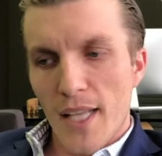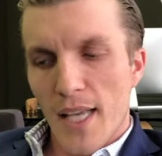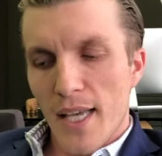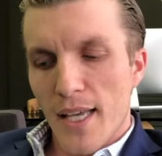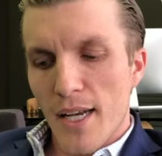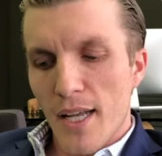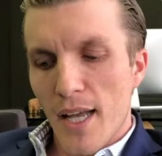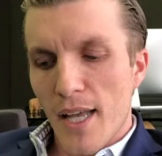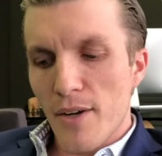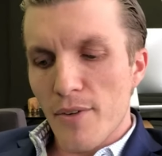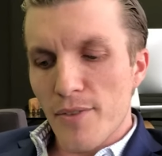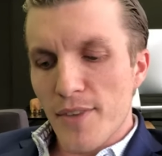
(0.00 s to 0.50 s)

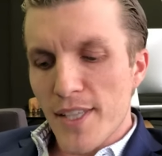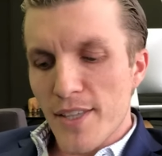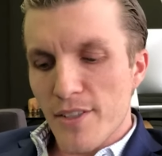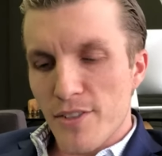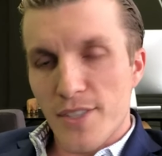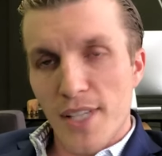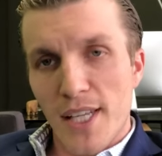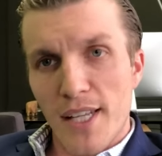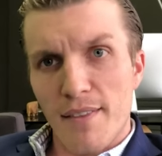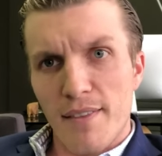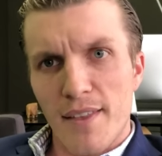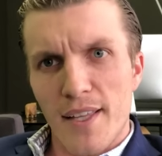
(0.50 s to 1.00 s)
I don't think
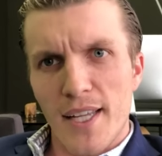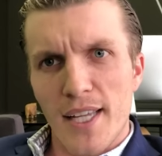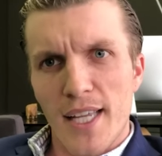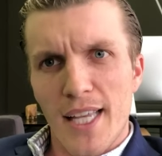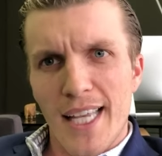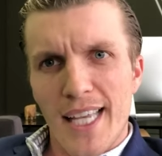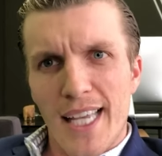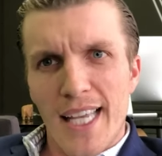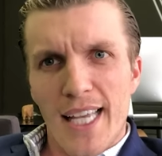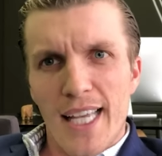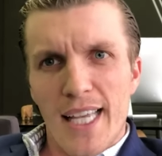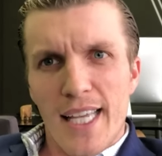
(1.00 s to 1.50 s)
there's anything
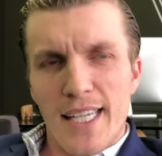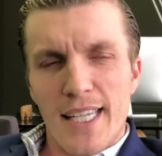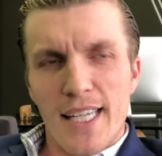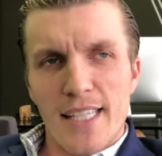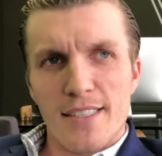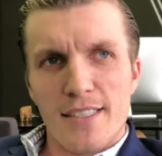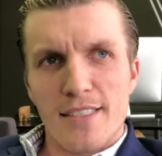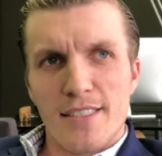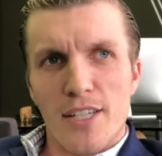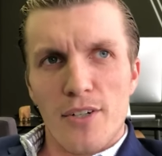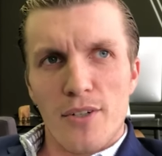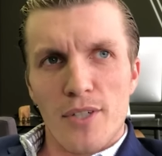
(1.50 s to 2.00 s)

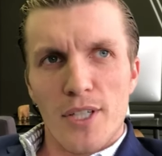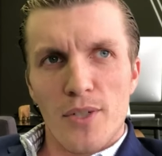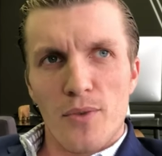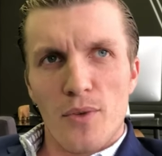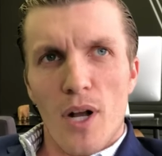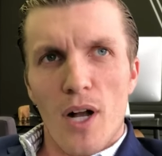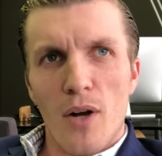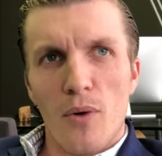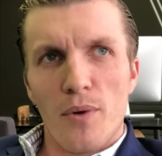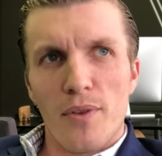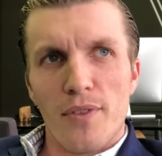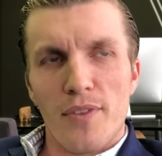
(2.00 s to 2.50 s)
necessarily
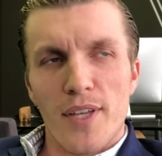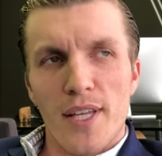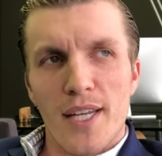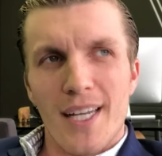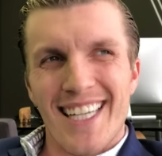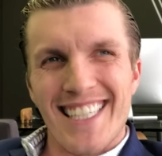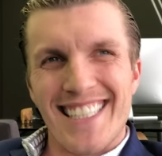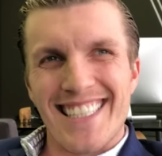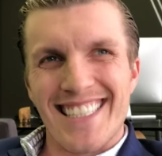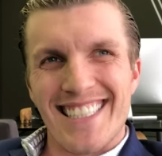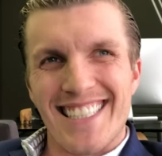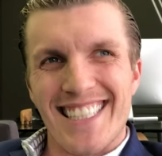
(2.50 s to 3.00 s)
wrong with it.
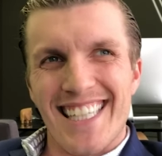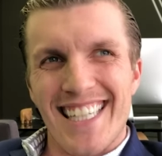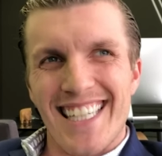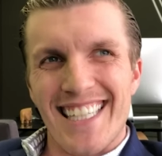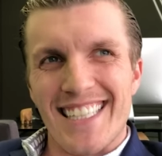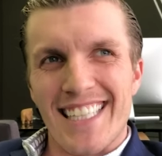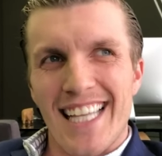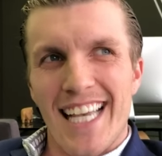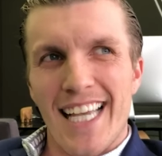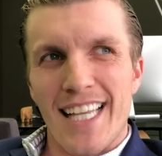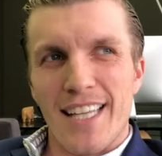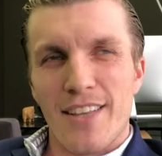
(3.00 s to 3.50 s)
I just
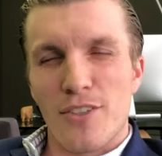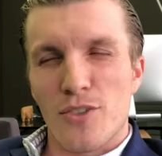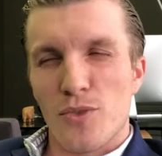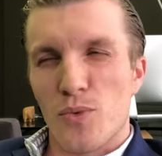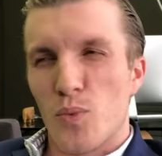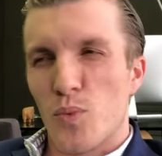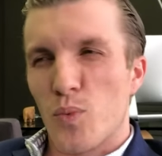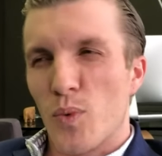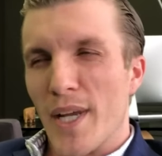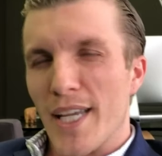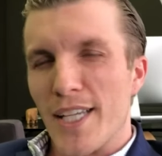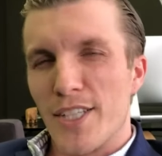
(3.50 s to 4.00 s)
think that there's
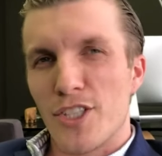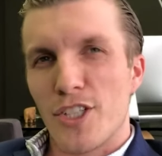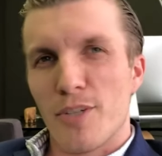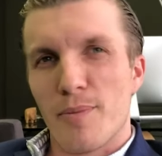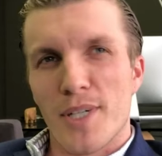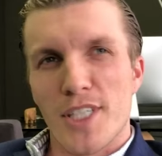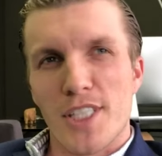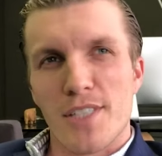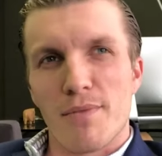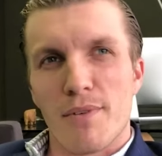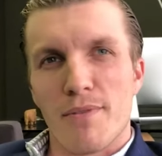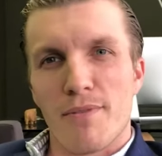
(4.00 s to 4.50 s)
way too
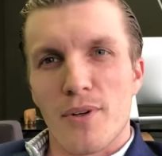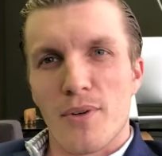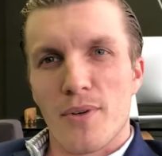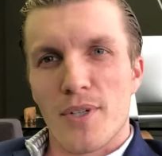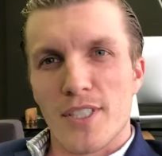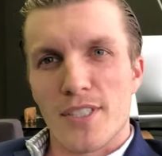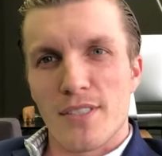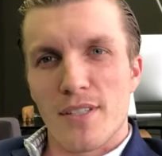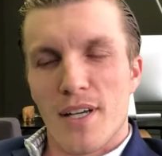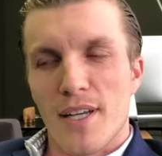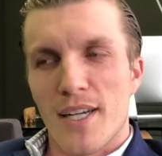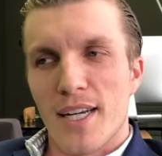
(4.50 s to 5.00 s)
much of a
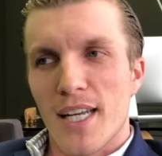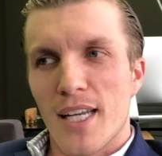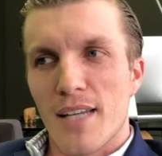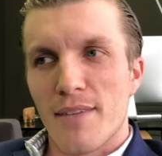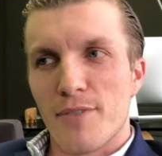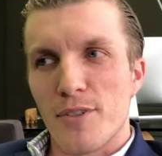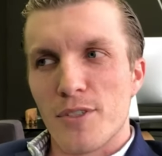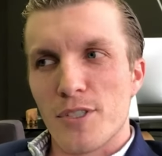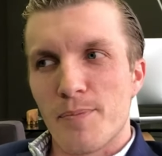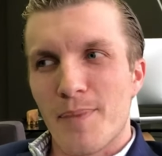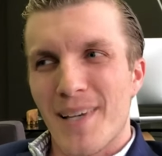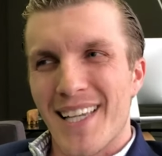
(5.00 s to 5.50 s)
focus on it. And
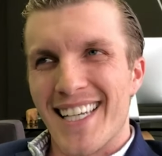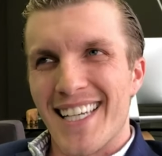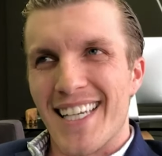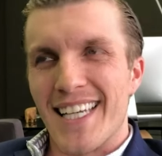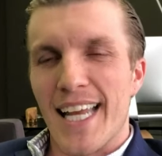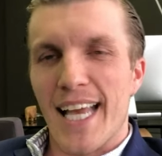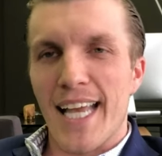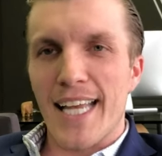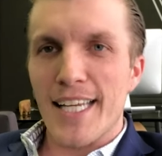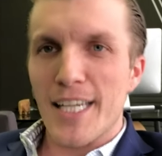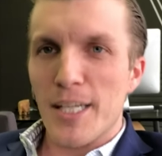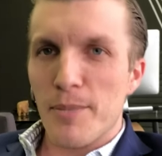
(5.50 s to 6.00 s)
if you spent
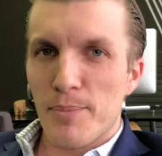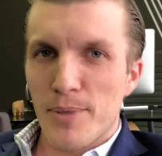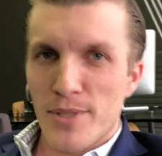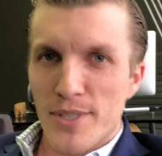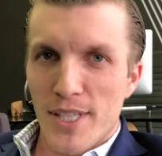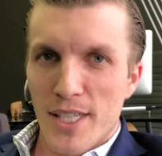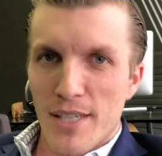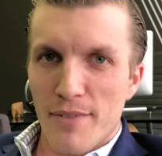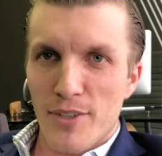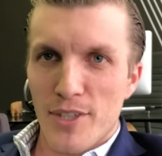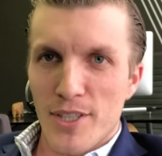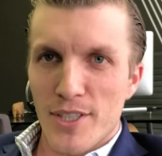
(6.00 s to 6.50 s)

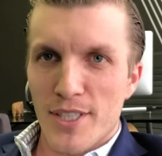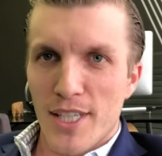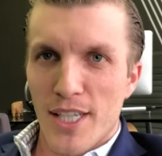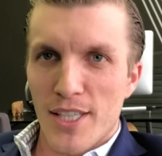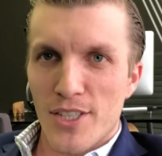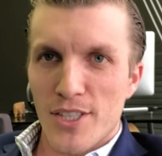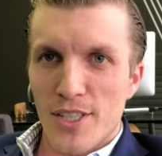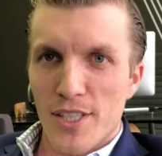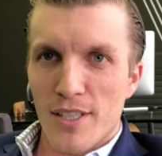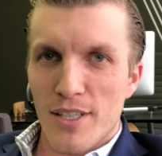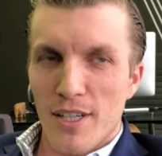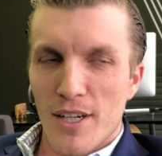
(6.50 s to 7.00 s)
90% of your
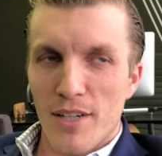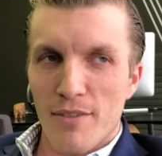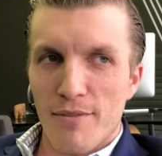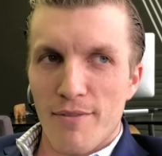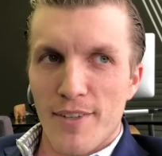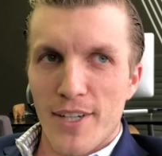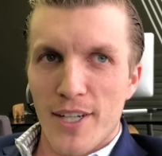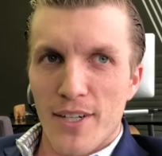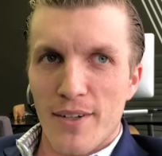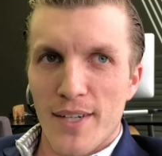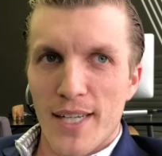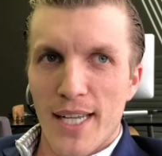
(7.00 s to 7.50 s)
attention on
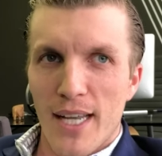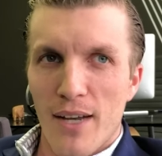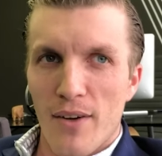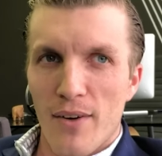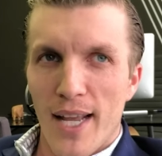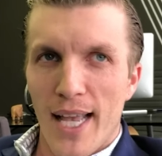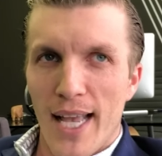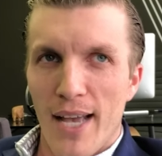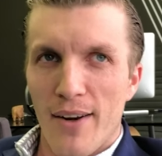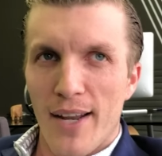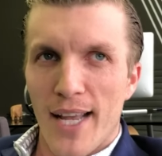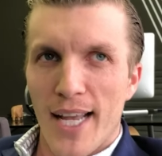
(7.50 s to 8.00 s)
figuring
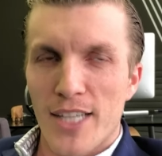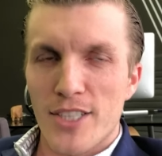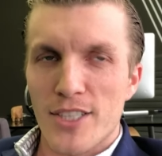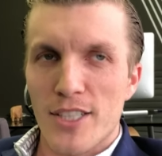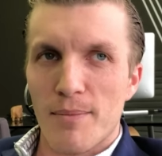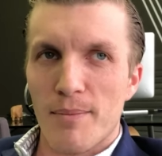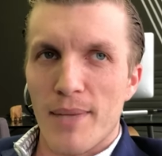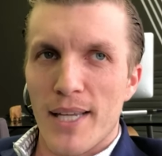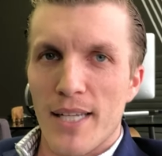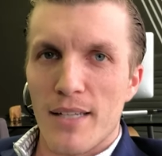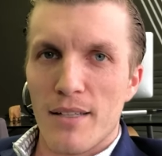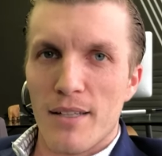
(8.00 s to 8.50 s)
out how to
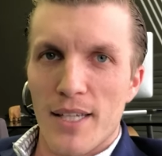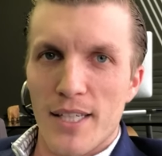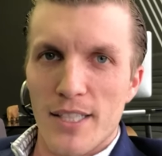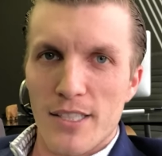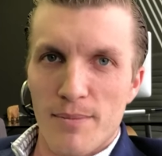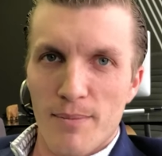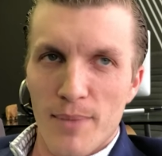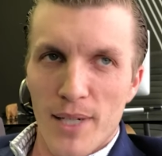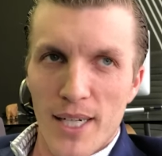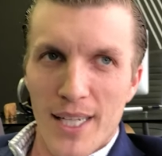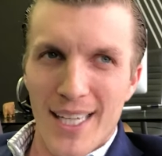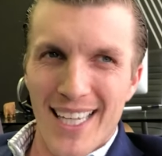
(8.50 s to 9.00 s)
actually make
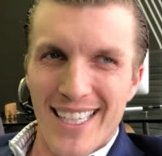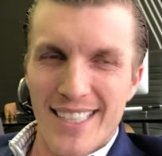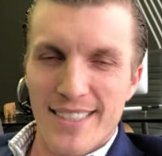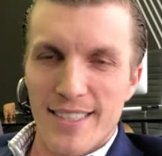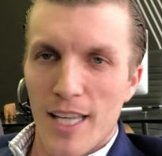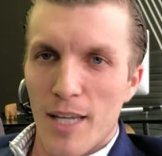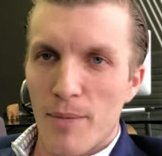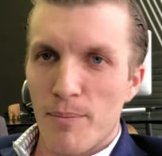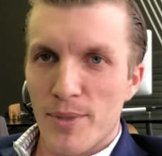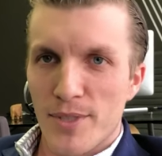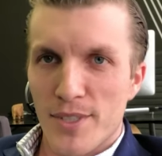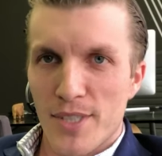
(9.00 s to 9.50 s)
clients money and
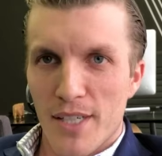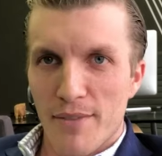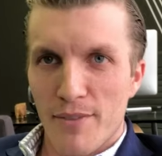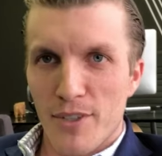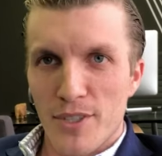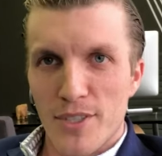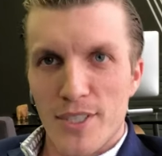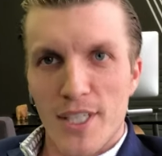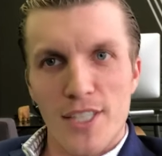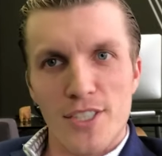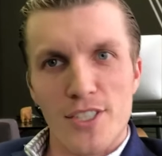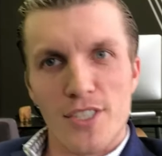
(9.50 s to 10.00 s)
10% of
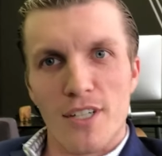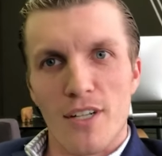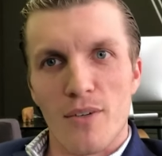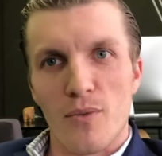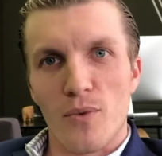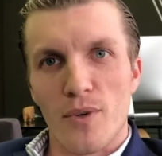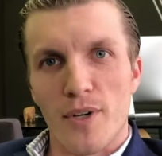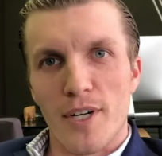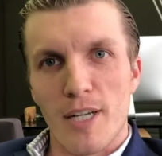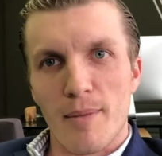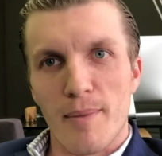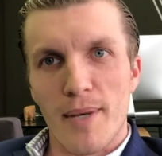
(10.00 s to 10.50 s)
your attention on
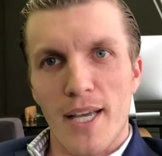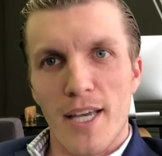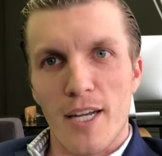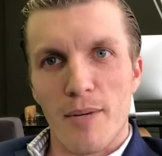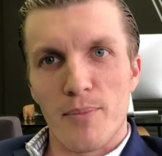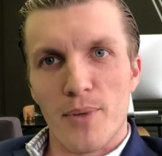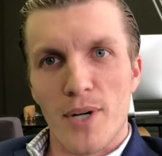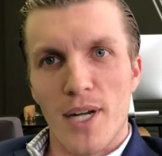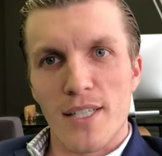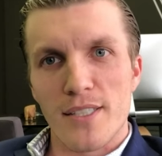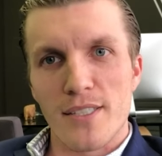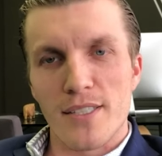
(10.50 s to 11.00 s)
worrying about how to
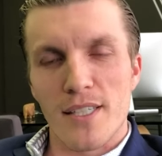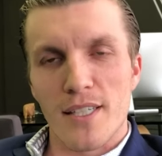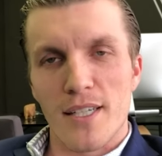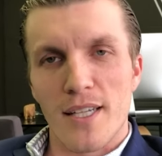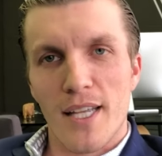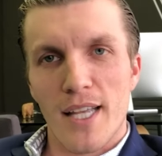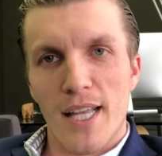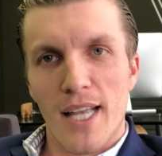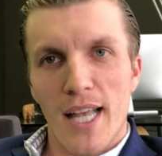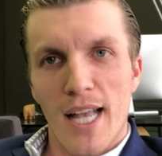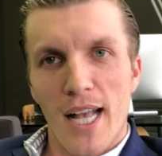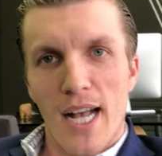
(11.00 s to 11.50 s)
price it,
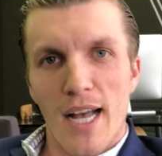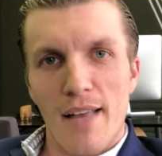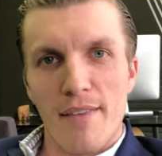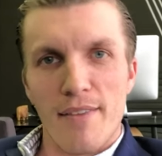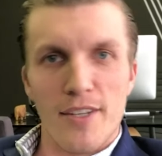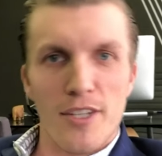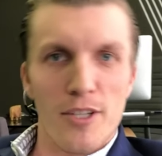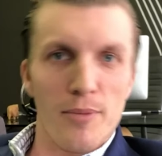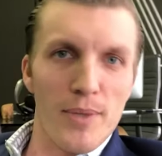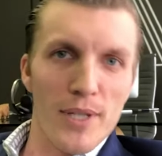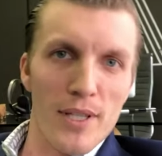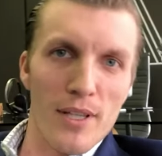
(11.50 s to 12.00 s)
I
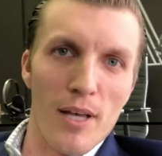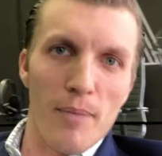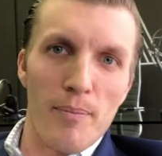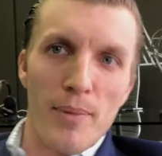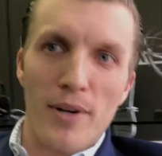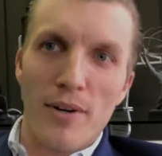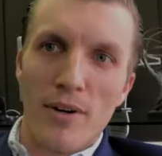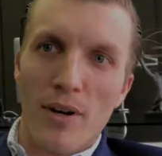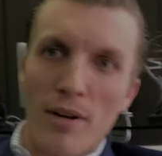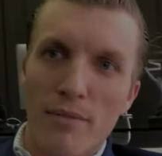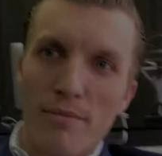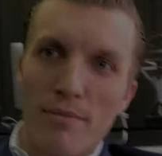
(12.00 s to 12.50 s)
think you'd be a lot better